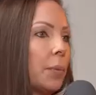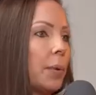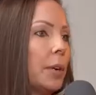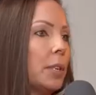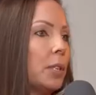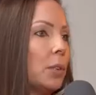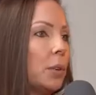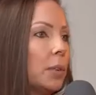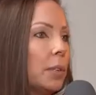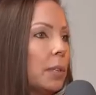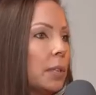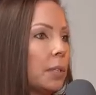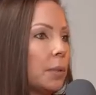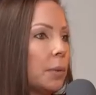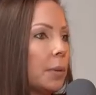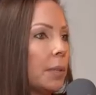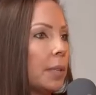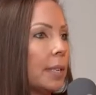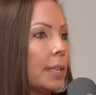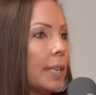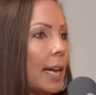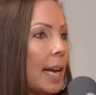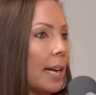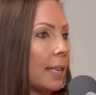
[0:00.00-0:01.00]
threshold is
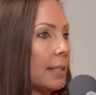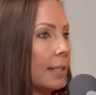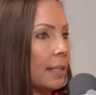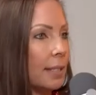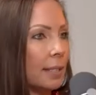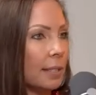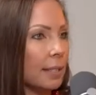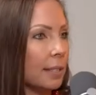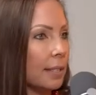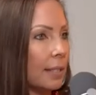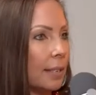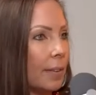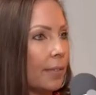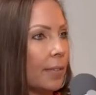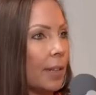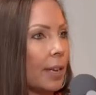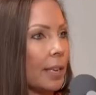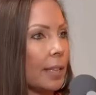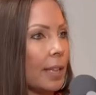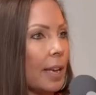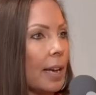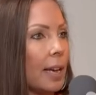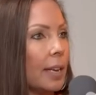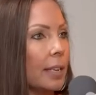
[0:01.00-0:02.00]
with the taxes and stuff
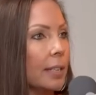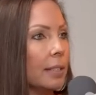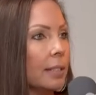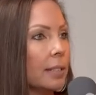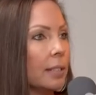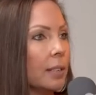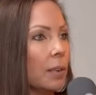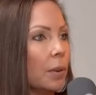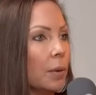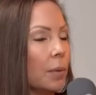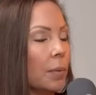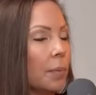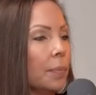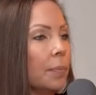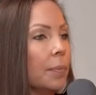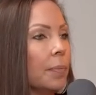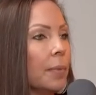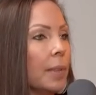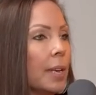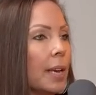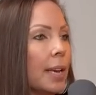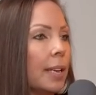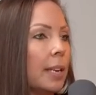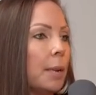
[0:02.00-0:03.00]
like that. So
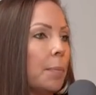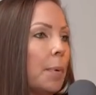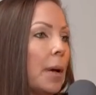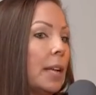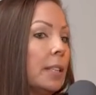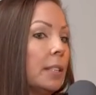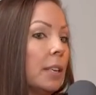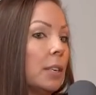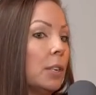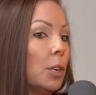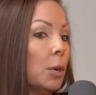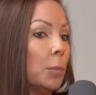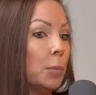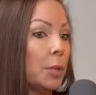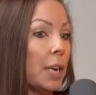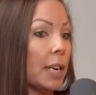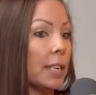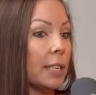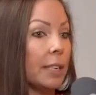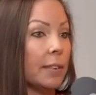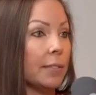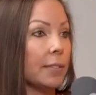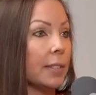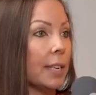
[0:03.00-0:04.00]
it depends on your
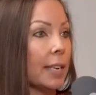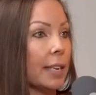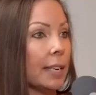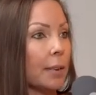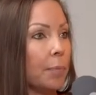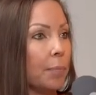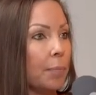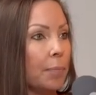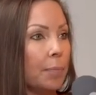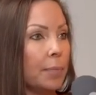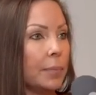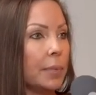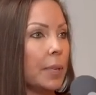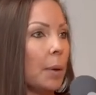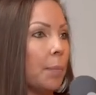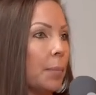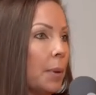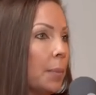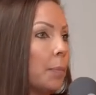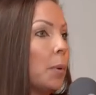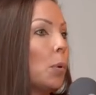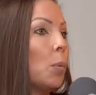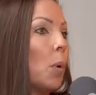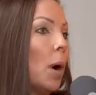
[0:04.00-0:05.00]
objectives. Like, some
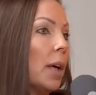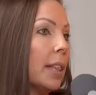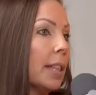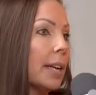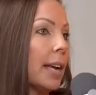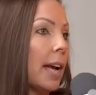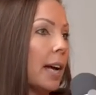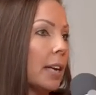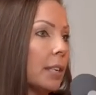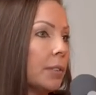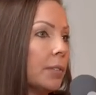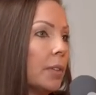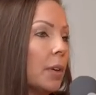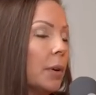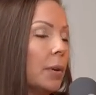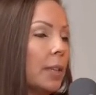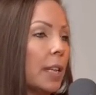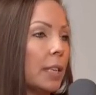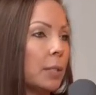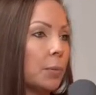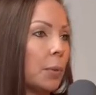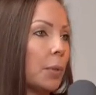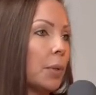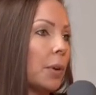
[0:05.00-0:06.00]
people want the cash flow and
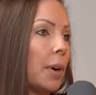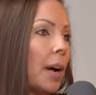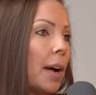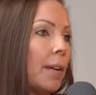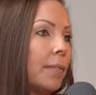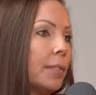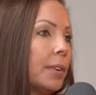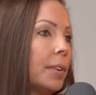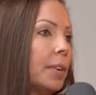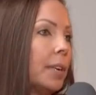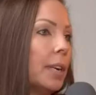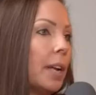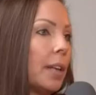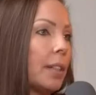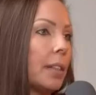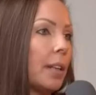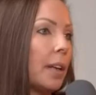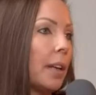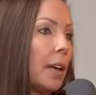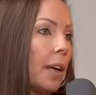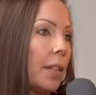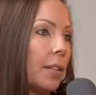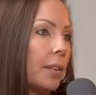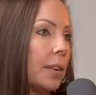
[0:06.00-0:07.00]
that's what they're after, and
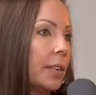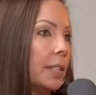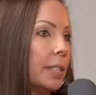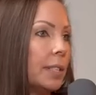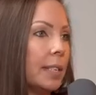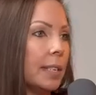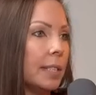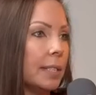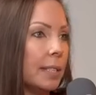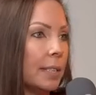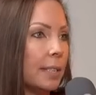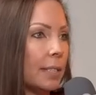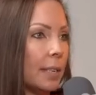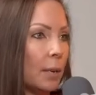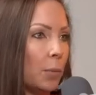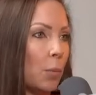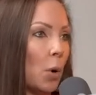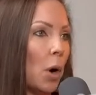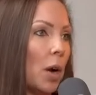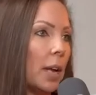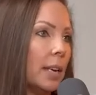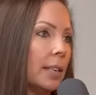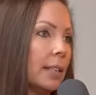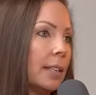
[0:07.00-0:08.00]
other instances they
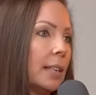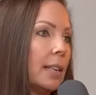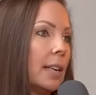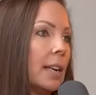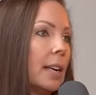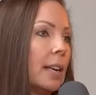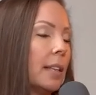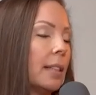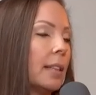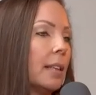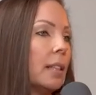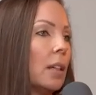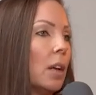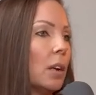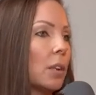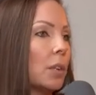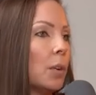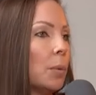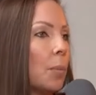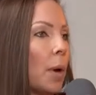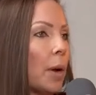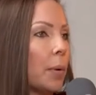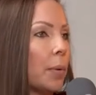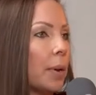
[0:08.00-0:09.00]
want the
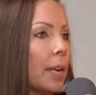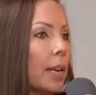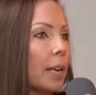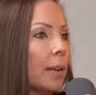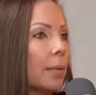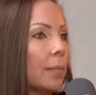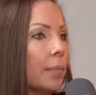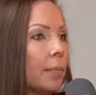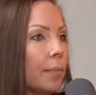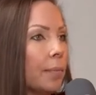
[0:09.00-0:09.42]
long-term equity.